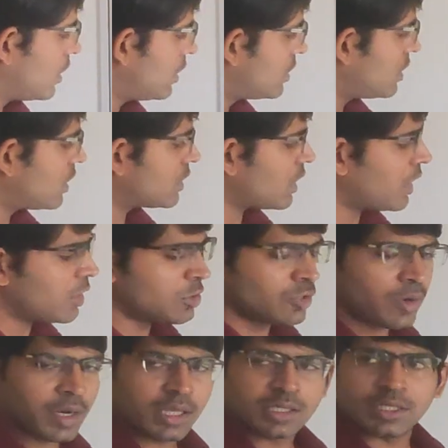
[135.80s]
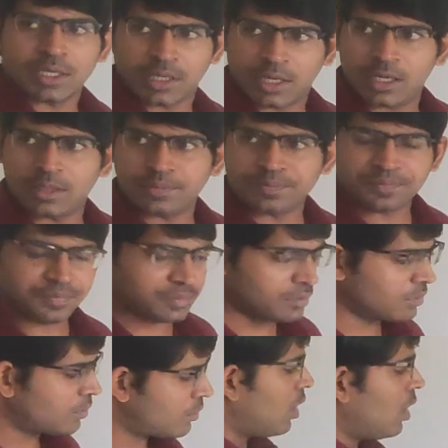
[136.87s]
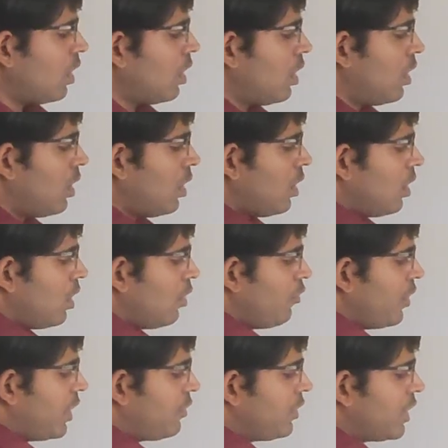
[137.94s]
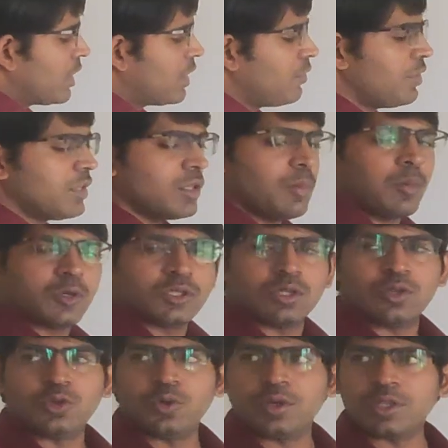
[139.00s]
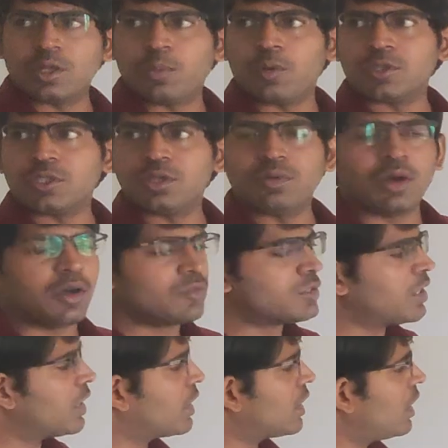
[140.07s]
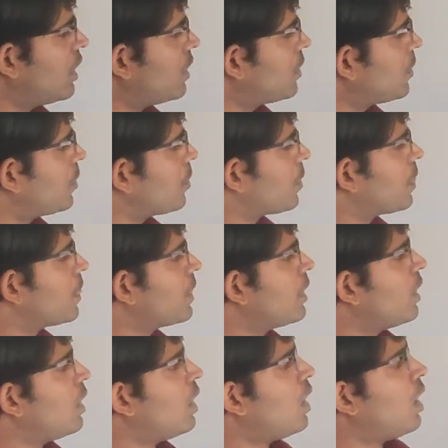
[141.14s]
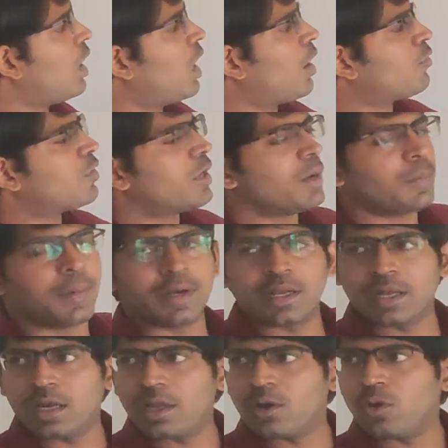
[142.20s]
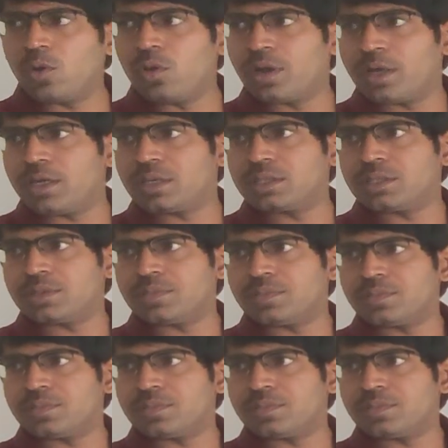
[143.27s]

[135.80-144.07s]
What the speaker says: This is the sinusoidal signal. When we are giving the during the positive half cycle, after a particular voltage,